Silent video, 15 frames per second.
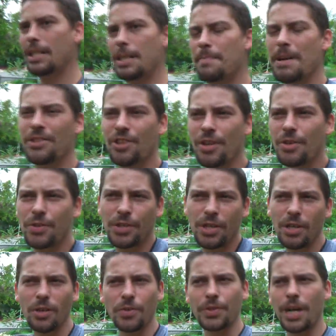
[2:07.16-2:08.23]
It depends on their
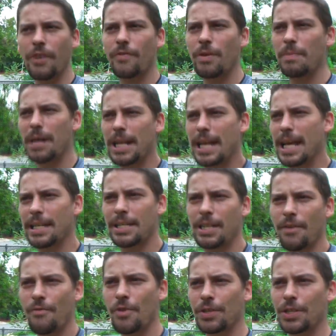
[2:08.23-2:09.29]
skills. Everybody has
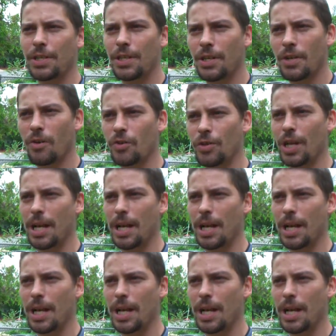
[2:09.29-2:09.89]
different skills.